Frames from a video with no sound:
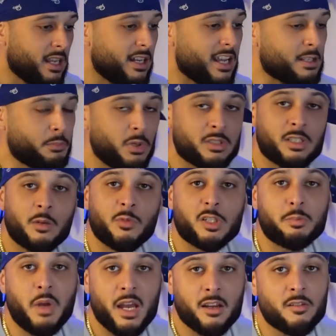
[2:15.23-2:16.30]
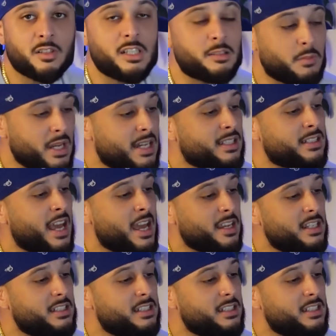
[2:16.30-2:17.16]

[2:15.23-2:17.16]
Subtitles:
let's put some respect on this man's name.